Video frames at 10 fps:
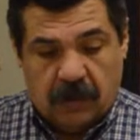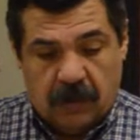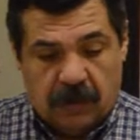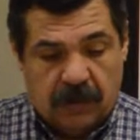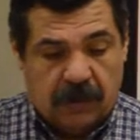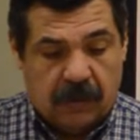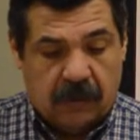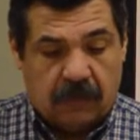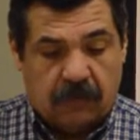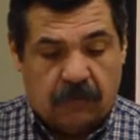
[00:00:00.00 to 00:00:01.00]

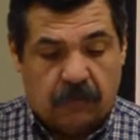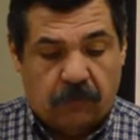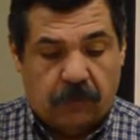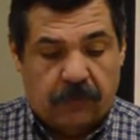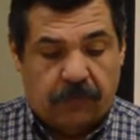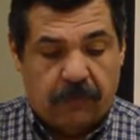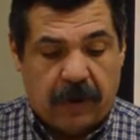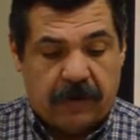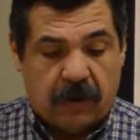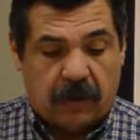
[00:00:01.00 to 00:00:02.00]
Uh, want to
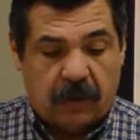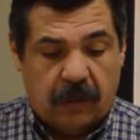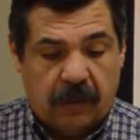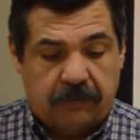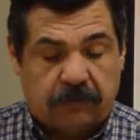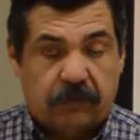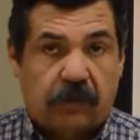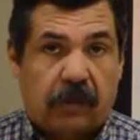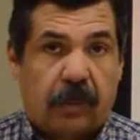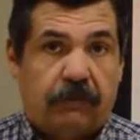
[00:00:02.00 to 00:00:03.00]
remind all clubs,
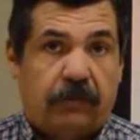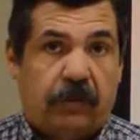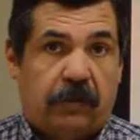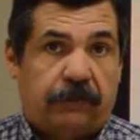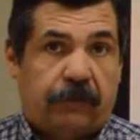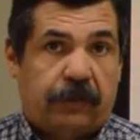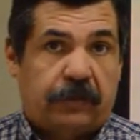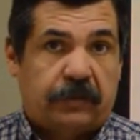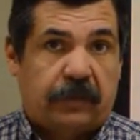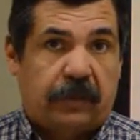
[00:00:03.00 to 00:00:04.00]
their club duties for
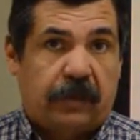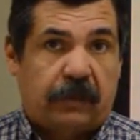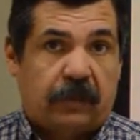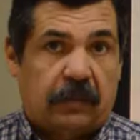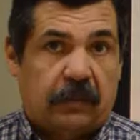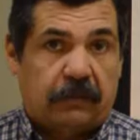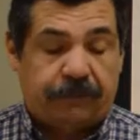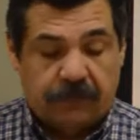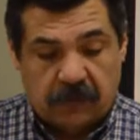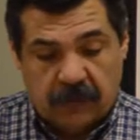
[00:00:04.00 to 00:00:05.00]
this year, the
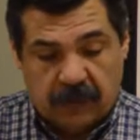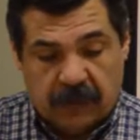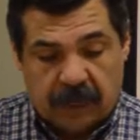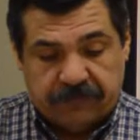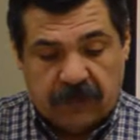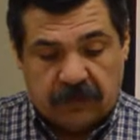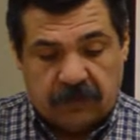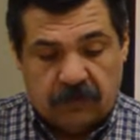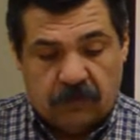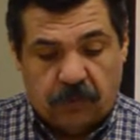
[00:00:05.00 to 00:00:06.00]
livestock
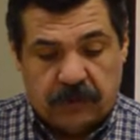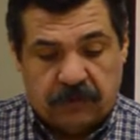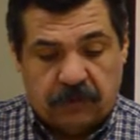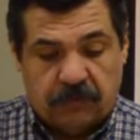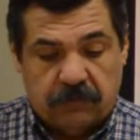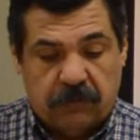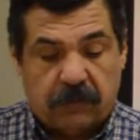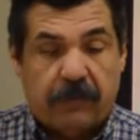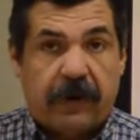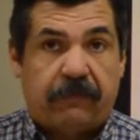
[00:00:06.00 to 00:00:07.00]
show, restrooms,
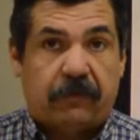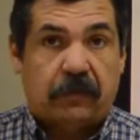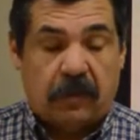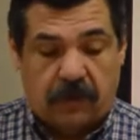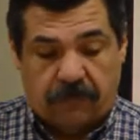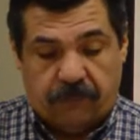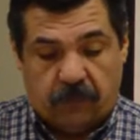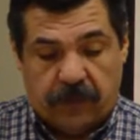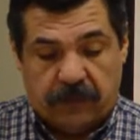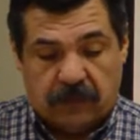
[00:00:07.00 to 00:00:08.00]
the Mavericks
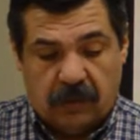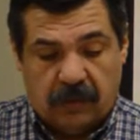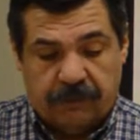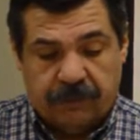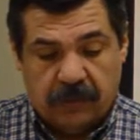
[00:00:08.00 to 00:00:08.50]
4-H uh, club,